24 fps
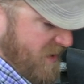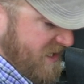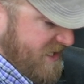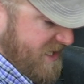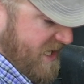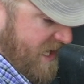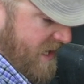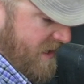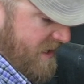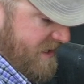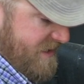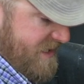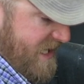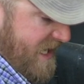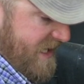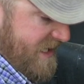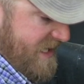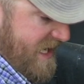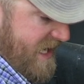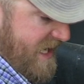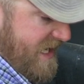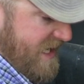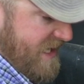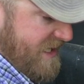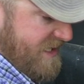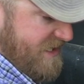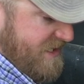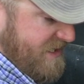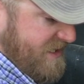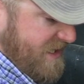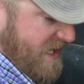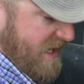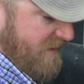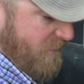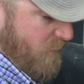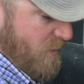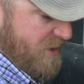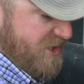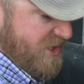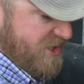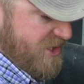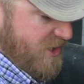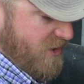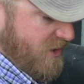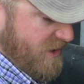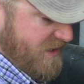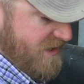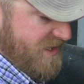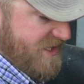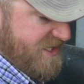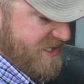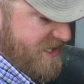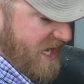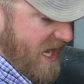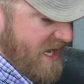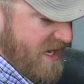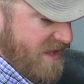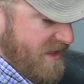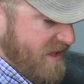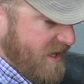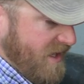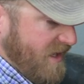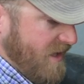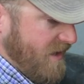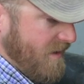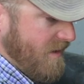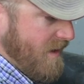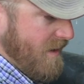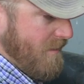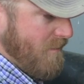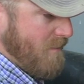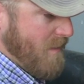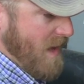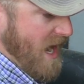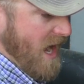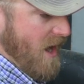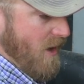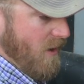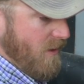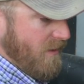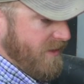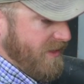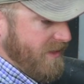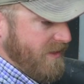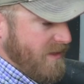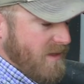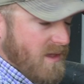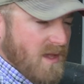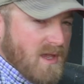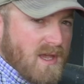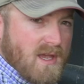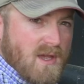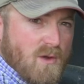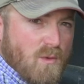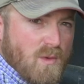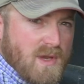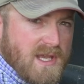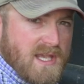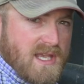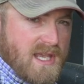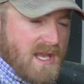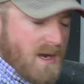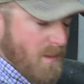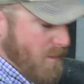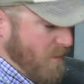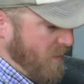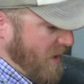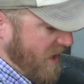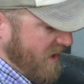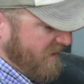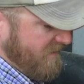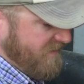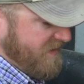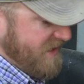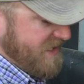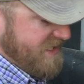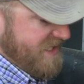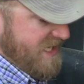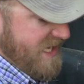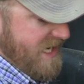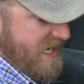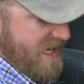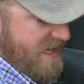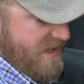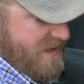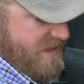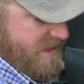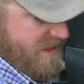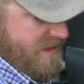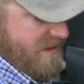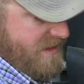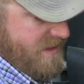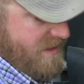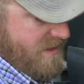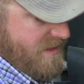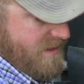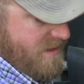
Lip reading: and technique is if we just hook the side of the mouth, we can get above the teeth,